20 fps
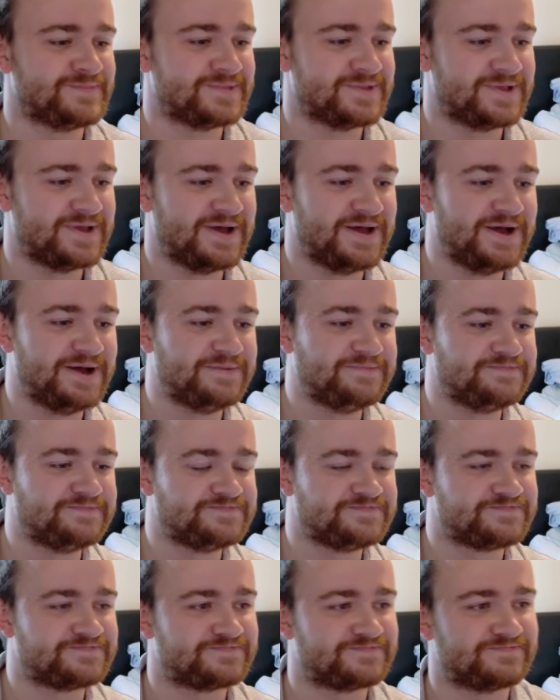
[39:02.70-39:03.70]

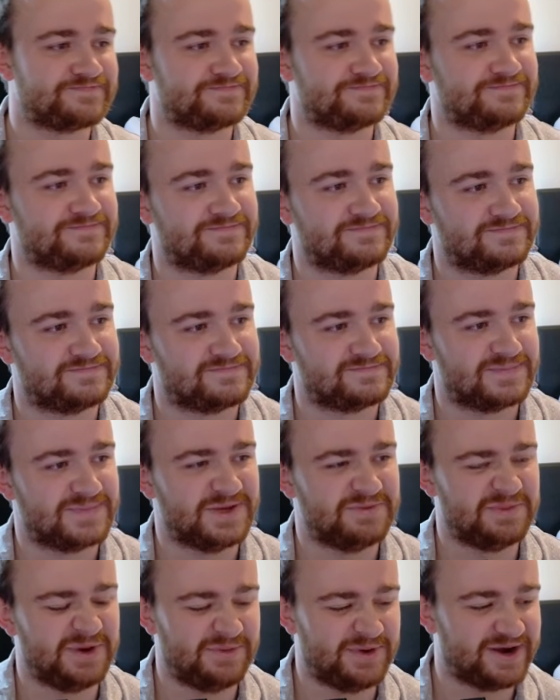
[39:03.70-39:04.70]

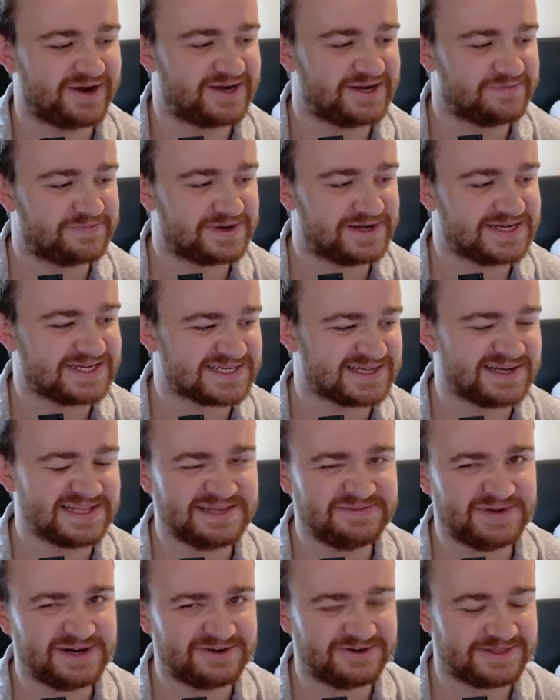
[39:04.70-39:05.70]
Maybe I could have played slightly
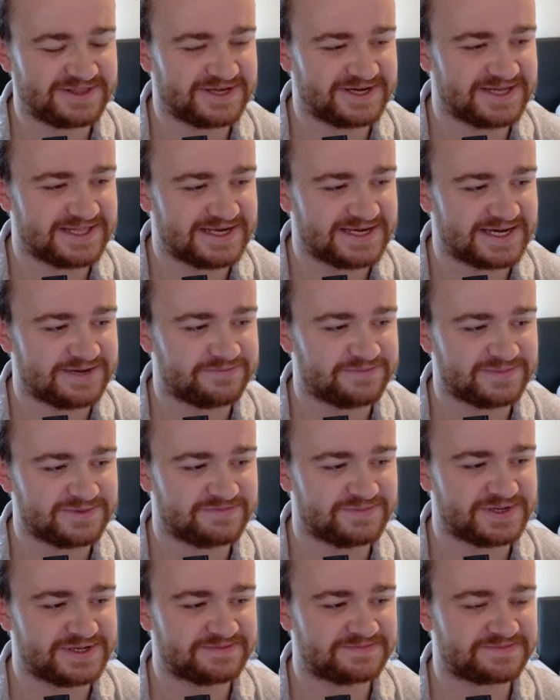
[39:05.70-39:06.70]
better in the early game,
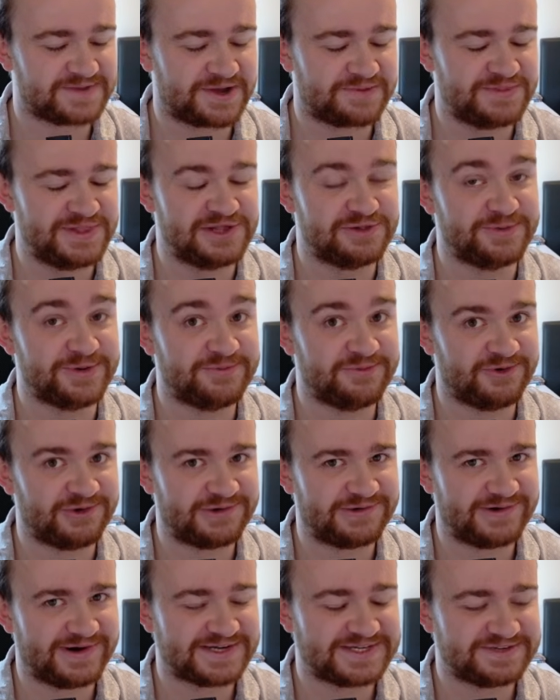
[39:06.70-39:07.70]
been a little bit more
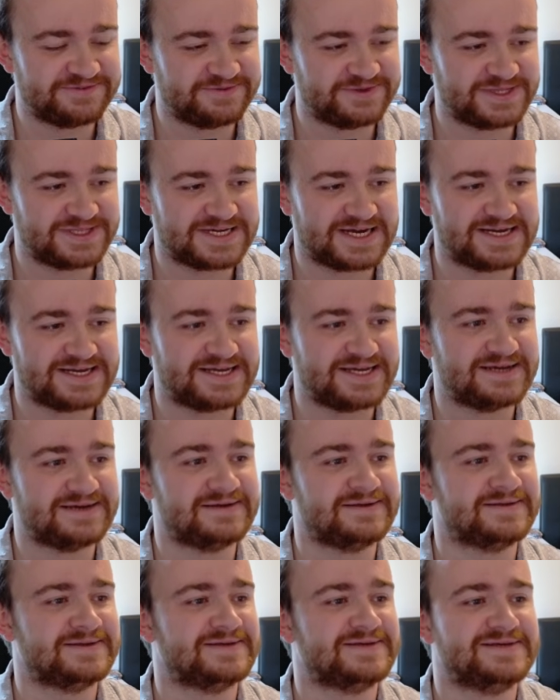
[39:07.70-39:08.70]
aggressive with taking.
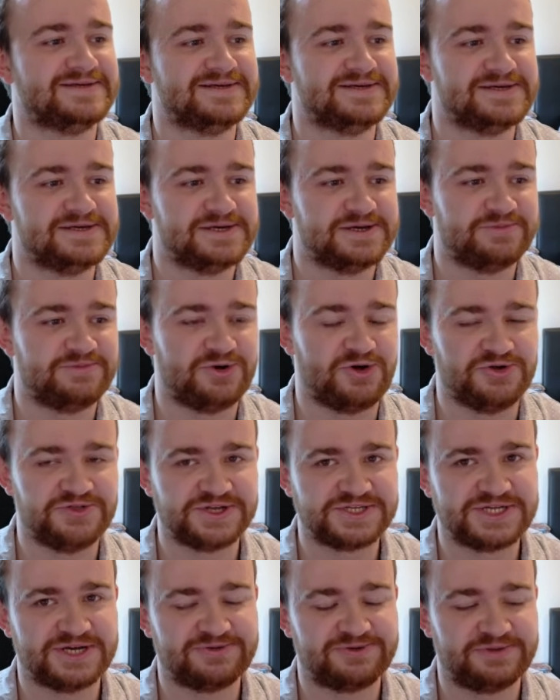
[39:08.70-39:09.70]
But on the
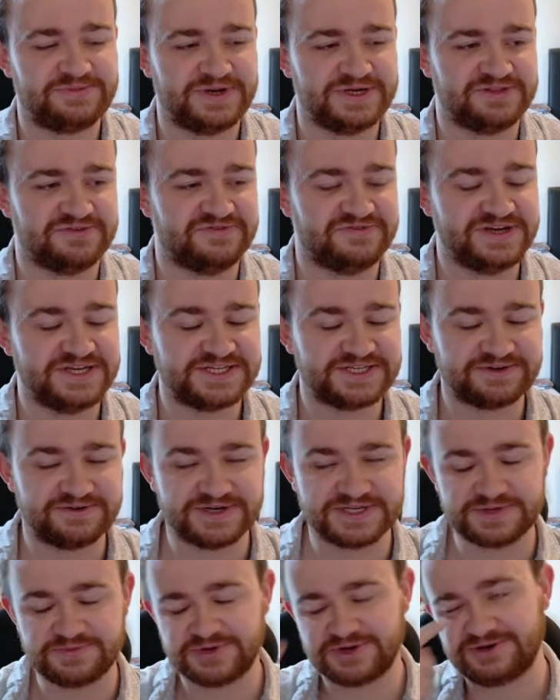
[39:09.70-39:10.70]
turn where we played the Vista, I
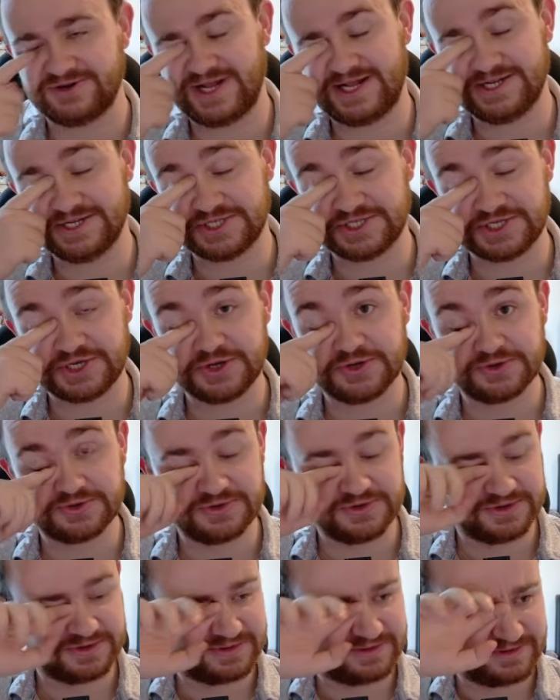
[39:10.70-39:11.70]
didn't want to go down to 2,
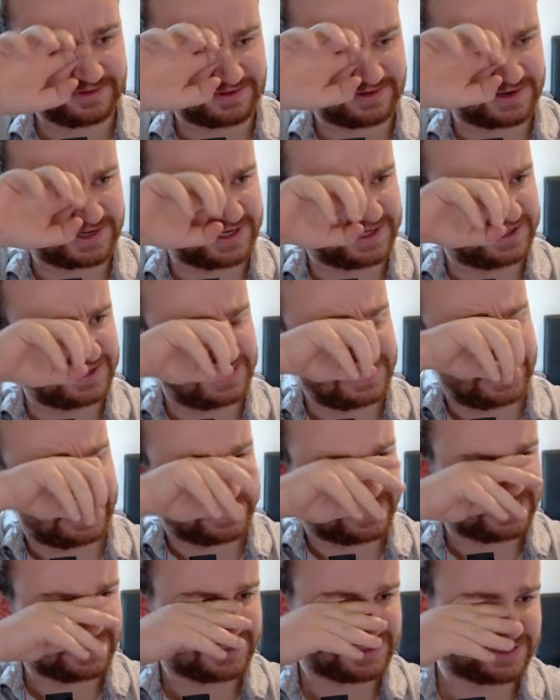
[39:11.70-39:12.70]
right?
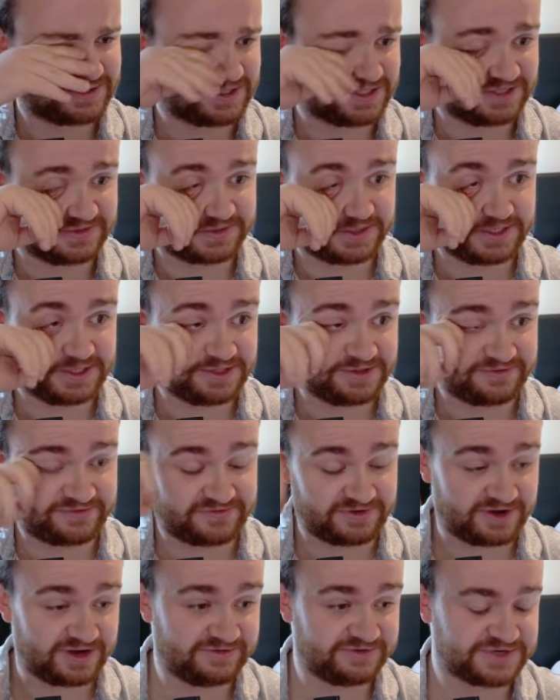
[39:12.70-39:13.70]
So I defended the
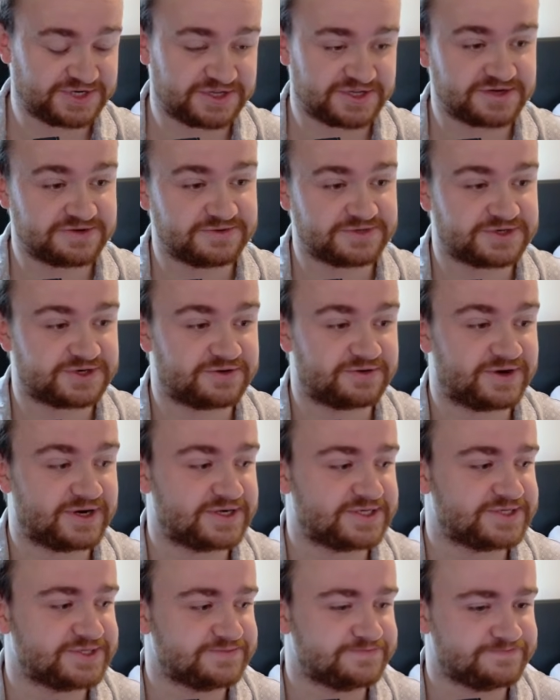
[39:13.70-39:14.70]
5, which I think was
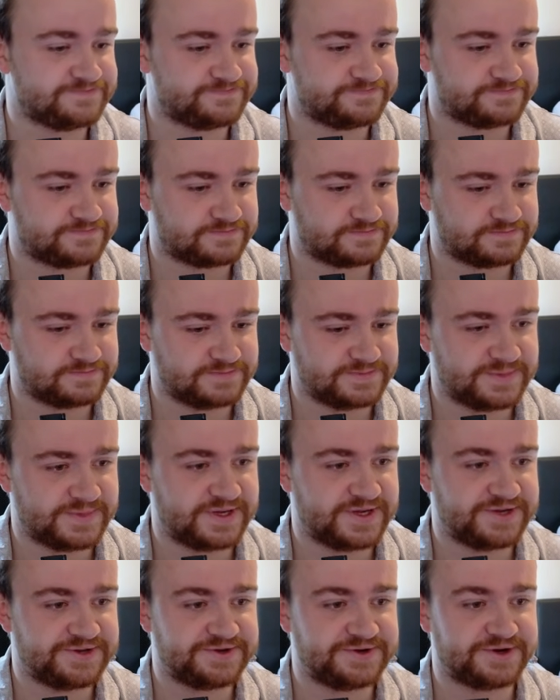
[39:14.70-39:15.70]
correct. Yeah,
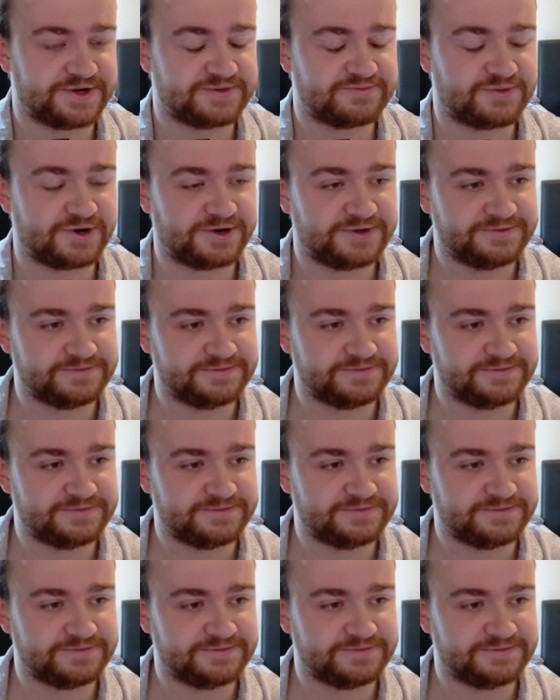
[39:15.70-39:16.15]
you got it, bro.